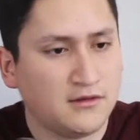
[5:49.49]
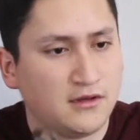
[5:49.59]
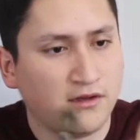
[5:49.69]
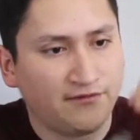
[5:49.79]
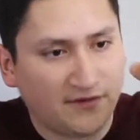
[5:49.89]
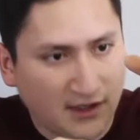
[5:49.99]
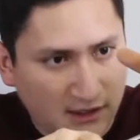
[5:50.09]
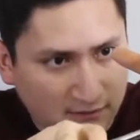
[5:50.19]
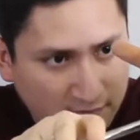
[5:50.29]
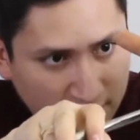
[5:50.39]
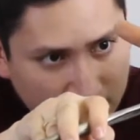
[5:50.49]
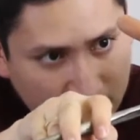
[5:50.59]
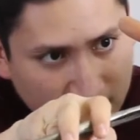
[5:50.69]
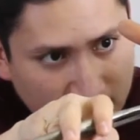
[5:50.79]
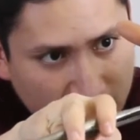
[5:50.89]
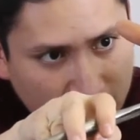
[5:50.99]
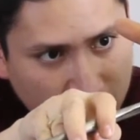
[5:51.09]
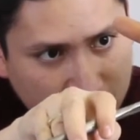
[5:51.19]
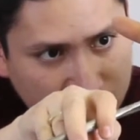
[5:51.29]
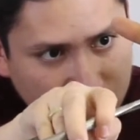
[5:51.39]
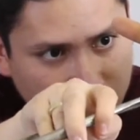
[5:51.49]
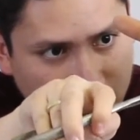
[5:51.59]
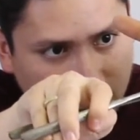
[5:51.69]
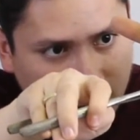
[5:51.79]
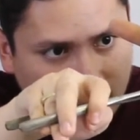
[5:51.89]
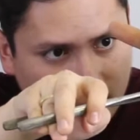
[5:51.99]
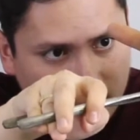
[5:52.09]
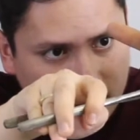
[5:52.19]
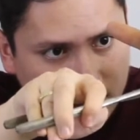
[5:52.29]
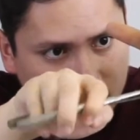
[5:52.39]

obtain that old shape that we had